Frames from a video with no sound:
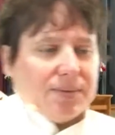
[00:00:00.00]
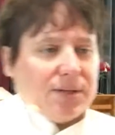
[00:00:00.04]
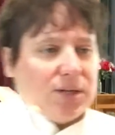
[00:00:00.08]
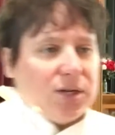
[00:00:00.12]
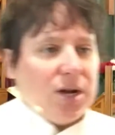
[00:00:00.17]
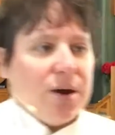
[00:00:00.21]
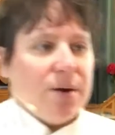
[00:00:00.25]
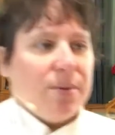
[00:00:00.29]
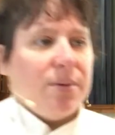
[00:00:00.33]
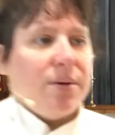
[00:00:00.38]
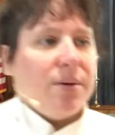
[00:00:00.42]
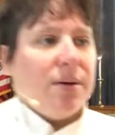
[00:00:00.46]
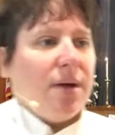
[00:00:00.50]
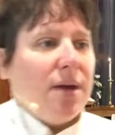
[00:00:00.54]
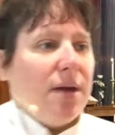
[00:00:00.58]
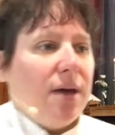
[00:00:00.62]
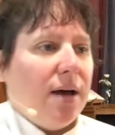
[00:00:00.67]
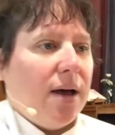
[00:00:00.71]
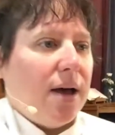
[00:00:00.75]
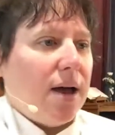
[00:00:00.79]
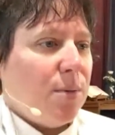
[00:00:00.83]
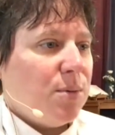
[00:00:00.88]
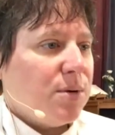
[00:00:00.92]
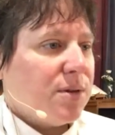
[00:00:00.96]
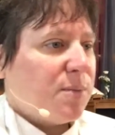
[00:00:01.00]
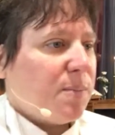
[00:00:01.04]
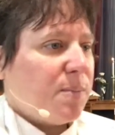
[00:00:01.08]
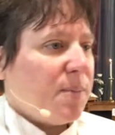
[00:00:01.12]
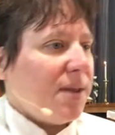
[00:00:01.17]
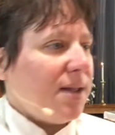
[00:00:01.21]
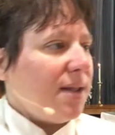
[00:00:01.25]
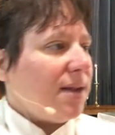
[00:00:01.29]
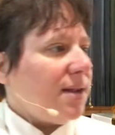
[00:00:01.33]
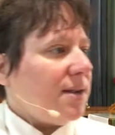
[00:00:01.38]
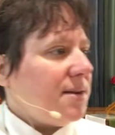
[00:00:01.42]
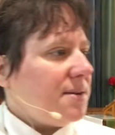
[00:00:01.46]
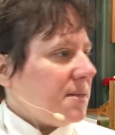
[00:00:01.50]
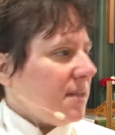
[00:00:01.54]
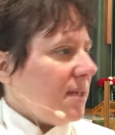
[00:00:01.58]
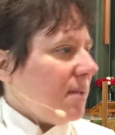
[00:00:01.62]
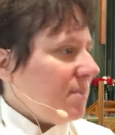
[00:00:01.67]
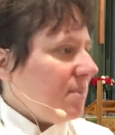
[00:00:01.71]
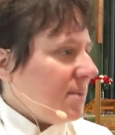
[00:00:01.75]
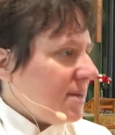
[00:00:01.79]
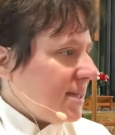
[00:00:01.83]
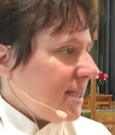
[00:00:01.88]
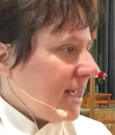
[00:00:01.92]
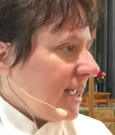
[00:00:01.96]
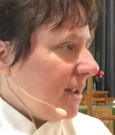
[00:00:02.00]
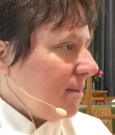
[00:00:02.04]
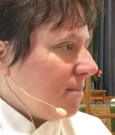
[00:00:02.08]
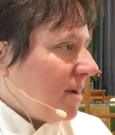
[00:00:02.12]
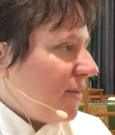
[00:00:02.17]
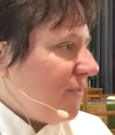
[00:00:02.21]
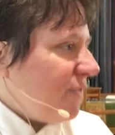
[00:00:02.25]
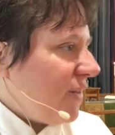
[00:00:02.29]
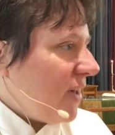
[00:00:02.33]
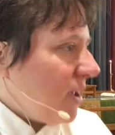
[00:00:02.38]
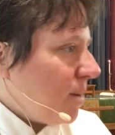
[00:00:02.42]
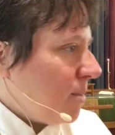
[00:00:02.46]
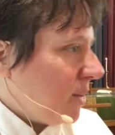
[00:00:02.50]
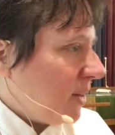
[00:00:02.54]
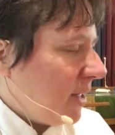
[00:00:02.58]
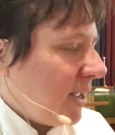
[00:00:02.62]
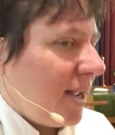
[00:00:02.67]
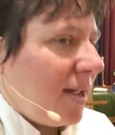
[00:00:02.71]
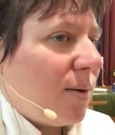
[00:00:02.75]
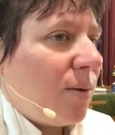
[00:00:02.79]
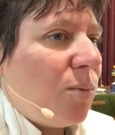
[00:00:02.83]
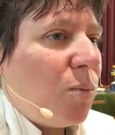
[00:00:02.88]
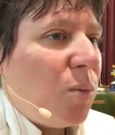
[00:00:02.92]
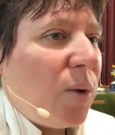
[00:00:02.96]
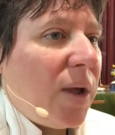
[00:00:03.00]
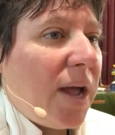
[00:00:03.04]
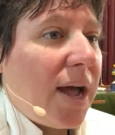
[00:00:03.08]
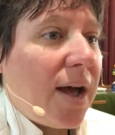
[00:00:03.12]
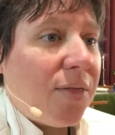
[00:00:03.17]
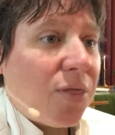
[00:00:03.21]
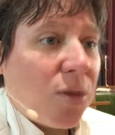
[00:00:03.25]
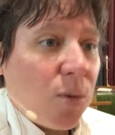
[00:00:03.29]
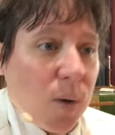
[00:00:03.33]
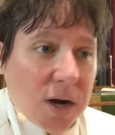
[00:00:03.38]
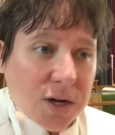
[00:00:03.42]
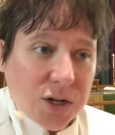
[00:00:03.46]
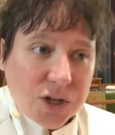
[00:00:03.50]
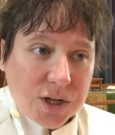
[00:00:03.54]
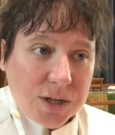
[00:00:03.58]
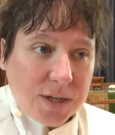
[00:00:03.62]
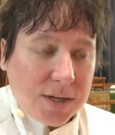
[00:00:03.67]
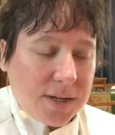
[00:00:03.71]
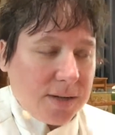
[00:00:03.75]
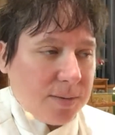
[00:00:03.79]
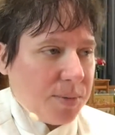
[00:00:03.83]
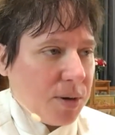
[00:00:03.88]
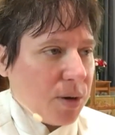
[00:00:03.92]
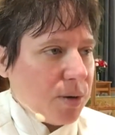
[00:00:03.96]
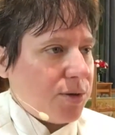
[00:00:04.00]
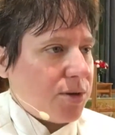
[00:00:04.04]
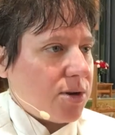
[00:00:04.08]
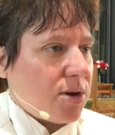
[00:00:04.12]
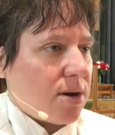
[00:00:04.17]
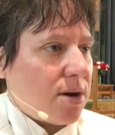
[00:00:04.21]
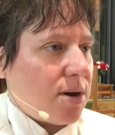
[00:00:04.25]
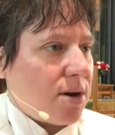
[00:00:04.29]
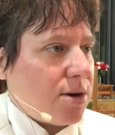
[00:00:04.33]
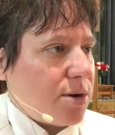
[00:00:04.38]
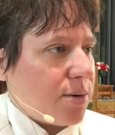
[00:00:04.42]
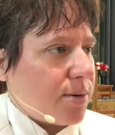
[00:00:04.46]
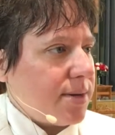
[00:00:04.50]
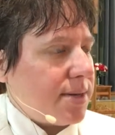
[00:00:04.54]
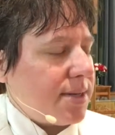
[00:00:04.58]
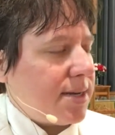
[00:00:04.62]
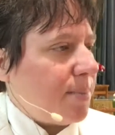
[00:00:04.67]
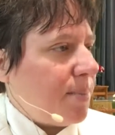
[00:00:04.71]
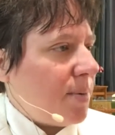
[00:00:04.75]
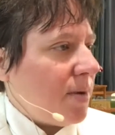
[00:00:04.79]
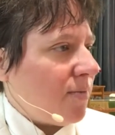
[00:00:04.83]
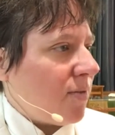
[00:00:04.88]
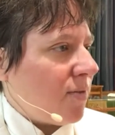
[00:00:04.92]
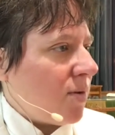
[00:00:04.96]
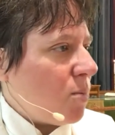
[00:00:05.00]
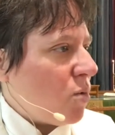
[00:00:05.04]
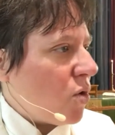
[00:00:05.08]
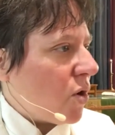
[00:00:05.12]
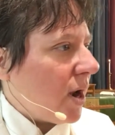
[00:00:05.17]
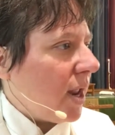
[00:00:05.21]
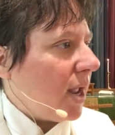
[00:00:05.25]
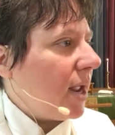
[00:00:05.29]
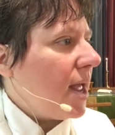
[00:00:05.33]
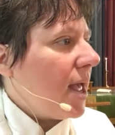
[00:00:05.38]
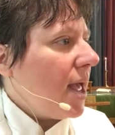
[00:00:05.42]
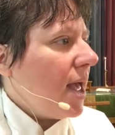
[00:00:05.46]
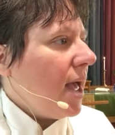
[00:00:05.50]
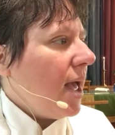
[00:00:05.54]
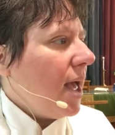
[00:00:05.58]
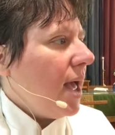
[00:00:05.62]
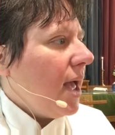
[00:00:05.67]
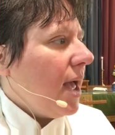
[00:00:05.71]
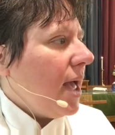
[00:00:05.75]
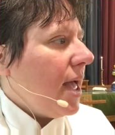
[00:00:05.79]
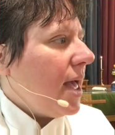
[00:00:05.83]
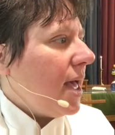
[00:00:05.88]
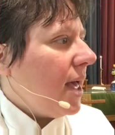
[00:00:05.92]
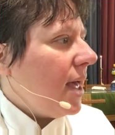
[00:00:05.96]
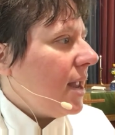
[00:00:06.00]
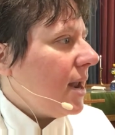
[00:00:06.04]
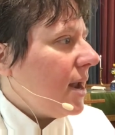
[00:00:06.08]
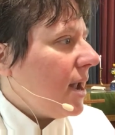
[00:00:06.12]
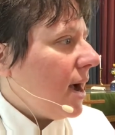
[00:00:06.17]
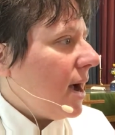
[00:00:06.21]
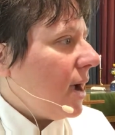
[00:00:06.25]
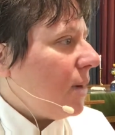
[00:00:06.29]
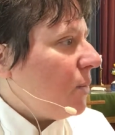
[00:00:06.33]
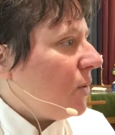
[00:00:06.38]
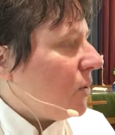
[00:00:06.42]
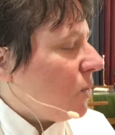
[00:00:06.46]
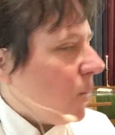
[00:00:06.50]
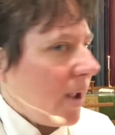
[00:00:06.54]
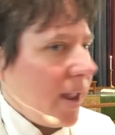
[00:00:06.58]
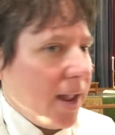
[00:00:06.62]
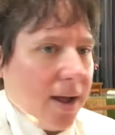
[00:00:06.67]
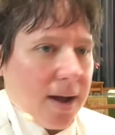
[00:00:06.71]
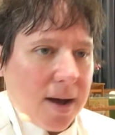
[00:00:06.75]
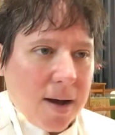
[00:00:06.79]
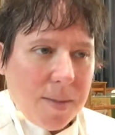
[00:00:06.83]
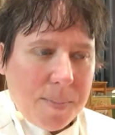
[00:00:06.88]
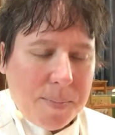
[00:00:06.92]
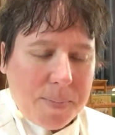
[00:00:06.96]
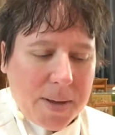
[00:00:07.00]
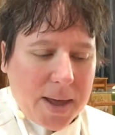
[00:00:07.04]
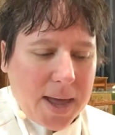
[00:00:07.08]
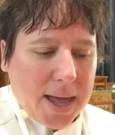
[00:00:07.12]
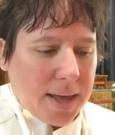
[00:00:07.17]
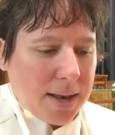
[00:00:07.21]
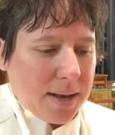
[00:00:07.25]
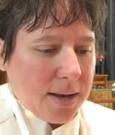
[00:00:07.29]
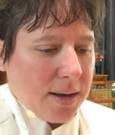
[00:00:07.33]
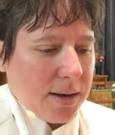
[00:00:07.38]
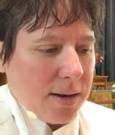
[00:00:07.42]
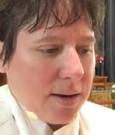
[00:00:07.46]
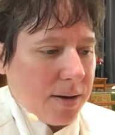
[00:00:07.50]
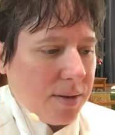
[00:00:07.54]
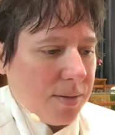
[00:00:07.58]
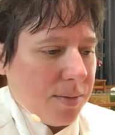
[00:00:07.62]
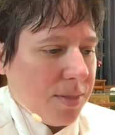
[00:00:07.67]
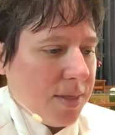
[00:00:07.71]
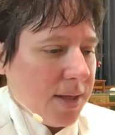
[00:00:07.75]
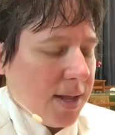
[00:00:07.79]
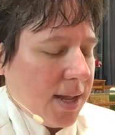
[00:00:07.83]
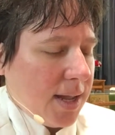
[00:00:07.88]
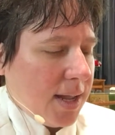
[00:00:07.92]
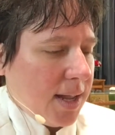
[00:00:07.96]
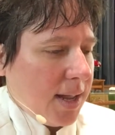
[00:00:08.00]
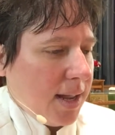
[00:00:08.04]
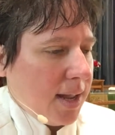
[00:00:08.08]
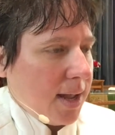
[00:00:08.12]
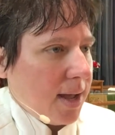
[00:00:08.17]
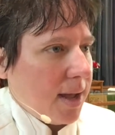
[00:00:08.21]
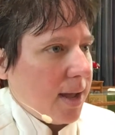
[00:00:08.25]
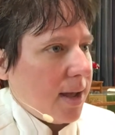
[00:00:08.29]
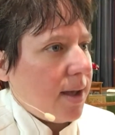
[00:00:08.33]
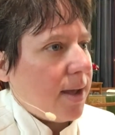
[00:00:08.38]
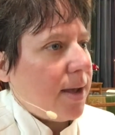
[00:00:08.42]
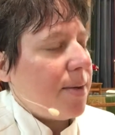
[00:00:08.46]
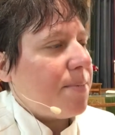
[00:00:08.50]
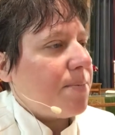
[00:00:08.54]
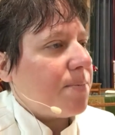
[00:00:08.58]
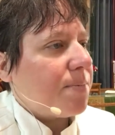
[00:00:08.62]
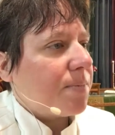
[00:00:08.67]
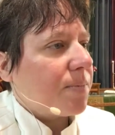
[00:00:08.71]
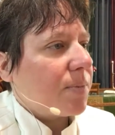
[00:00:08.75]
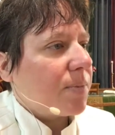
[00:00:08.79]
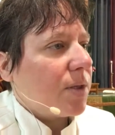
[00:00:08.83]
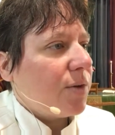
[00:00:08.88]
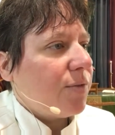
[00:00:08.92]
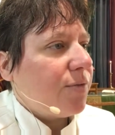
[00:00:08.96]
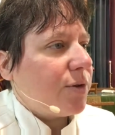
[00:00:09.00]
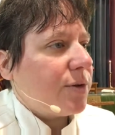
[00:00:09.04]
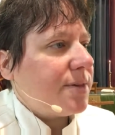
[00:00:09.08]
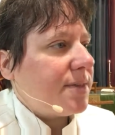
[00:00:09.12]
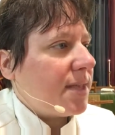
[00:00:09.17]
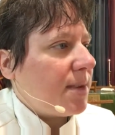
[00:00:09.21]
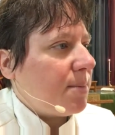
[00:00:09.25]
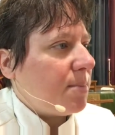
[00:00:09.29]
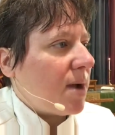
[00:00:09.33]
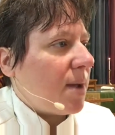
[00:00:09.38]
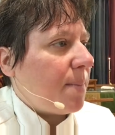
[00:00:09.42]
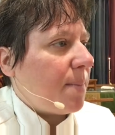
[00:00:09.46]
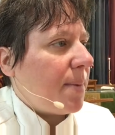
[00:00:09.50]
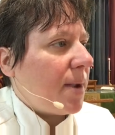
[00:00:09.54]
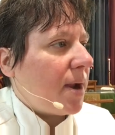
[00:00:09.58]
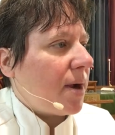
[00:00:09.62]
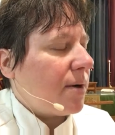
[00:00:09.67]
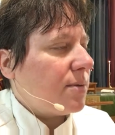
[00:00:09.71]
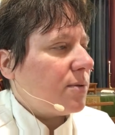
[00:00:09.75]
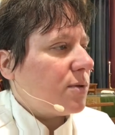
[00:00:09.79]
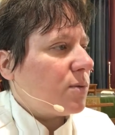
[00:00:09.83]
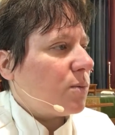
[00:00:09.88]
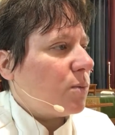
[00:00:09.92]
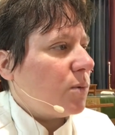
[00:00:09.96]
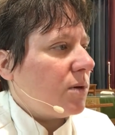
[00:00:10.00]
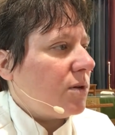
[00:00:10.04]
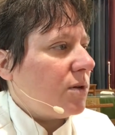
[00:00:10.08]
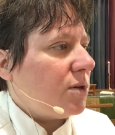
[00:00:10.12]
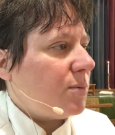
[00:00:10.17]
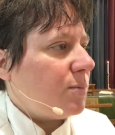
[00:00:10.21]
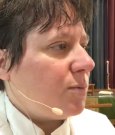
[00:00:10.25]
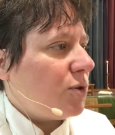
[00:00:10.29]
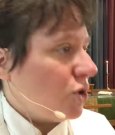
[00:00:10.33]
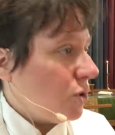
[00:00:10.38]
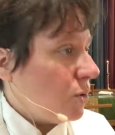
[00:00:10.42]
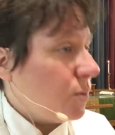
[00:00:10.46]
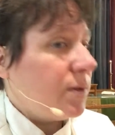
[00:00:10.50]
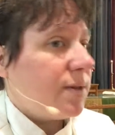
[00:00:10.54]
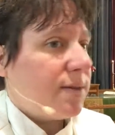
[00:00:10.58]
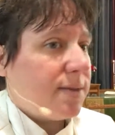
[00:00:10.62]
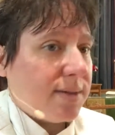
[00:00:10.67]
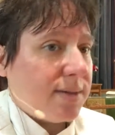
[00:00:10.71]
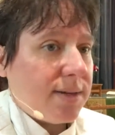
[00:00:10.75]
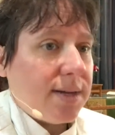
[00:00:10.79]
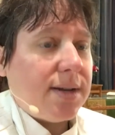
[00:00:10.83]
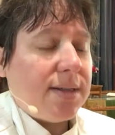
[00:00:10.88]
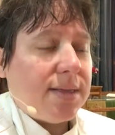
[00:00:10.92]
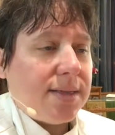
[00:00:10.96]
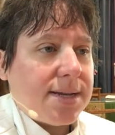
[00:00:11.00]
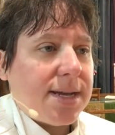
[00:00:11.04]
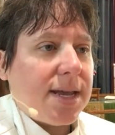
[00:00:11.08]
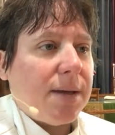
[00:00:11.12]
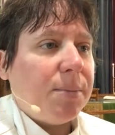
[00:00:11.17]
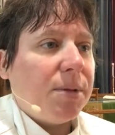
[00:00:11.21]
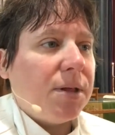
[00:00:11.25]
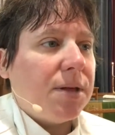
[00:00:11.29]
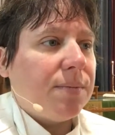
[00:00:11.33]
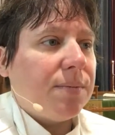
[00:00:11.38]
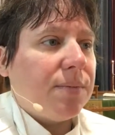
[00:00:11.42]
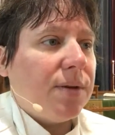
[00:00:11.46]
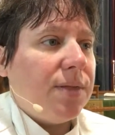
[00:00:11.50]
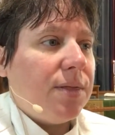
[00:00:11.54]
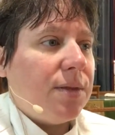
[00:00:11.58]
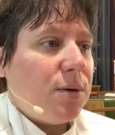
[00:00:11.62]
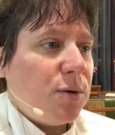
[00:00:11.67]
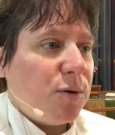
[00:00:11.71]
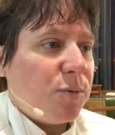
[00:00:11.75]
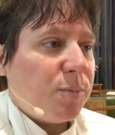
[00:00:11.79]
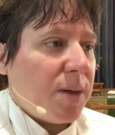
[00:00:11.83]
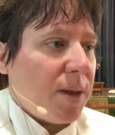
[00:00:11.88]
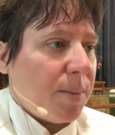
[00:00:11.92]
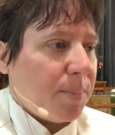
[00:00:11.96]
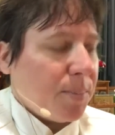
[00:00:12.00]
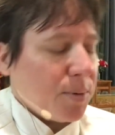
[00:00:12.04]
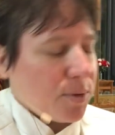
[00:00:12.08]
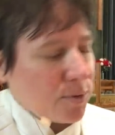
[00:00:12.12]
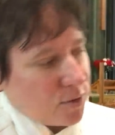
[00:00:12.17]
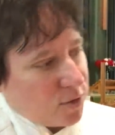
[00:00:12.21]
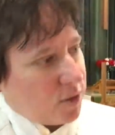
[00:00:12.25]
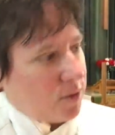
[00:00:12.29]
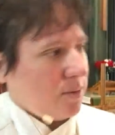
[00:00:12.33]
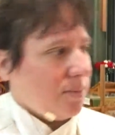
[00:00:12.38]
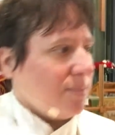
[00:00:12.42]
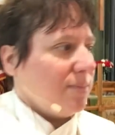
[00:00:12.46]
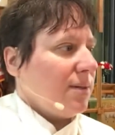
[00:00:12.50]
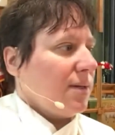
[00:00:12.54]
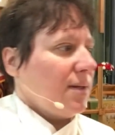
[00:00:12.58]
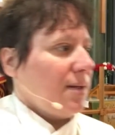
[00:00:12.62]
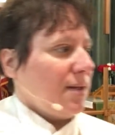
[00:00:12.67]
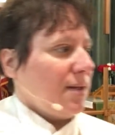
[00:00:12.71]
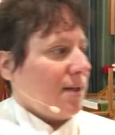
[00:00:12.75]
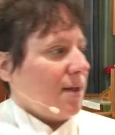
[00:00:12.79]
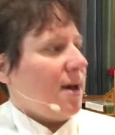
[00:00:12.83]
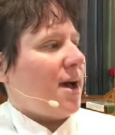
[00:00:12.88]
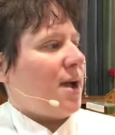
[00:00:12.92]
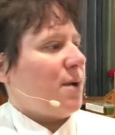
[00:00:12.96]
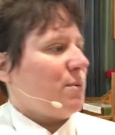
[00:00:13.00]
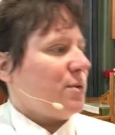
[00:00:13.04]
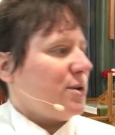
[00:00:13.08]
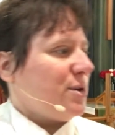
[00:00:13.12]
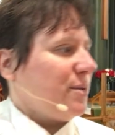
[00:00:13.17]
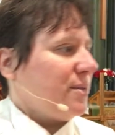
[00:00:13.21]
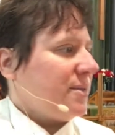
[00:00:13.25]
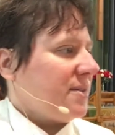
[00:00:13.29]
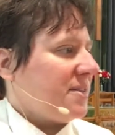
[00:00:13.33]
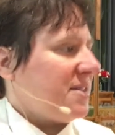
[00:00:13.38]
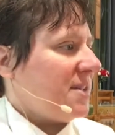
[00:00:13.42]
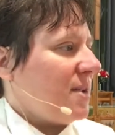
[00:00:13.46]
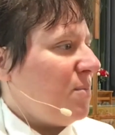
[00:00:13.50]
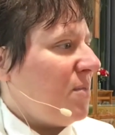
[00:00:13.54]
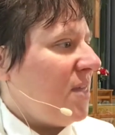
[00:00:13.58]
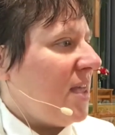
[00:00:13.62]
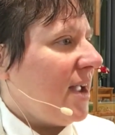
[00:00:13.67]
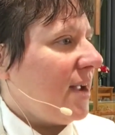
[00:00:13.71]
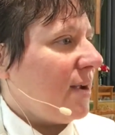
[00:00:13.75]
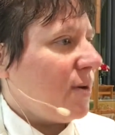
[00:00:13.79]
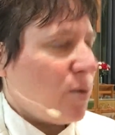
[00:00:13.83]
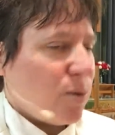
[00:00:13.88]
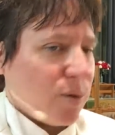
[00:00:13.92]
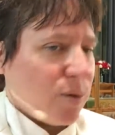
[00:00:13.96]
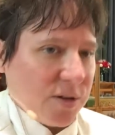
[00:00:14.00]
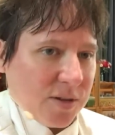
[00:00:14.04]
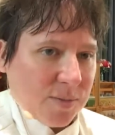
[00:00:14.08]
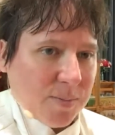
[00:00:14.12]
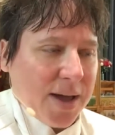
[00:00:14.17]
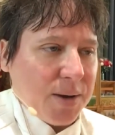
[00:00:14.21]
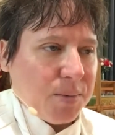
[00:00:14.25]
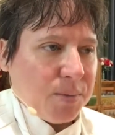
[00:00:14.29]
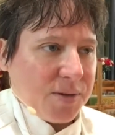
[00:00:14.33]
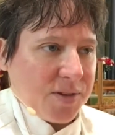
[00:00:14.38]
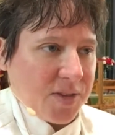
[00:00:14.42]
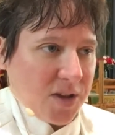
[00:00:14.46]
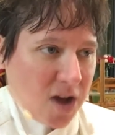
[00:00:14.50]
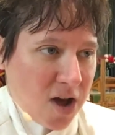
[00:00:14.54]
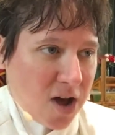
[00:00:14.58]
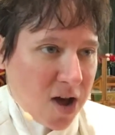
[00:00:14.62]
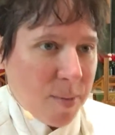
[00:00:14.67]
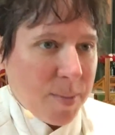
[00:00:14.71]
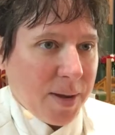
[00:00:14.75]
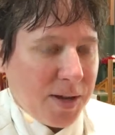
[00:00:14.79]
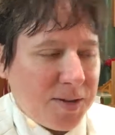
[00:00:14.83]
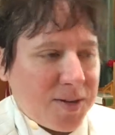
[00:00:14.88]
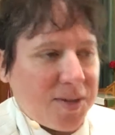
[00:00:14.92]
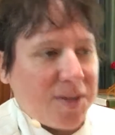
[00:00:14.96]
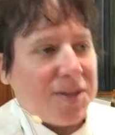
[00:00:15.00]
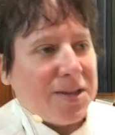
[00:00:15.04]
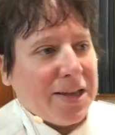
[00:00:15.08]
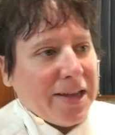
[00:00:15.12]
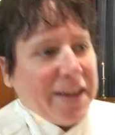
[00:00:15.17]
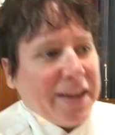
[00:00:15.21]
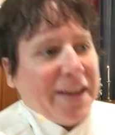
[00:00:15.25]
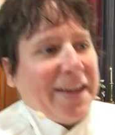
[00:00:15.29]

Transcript: You know, I was beginning to imitate my family, and we got the Washington Post on our doorstep every morning. And I would wake up, and the um, first thing my parents would do is sit at the table and read the newspaper. So I would do the same thing. Of course, mine was the comics.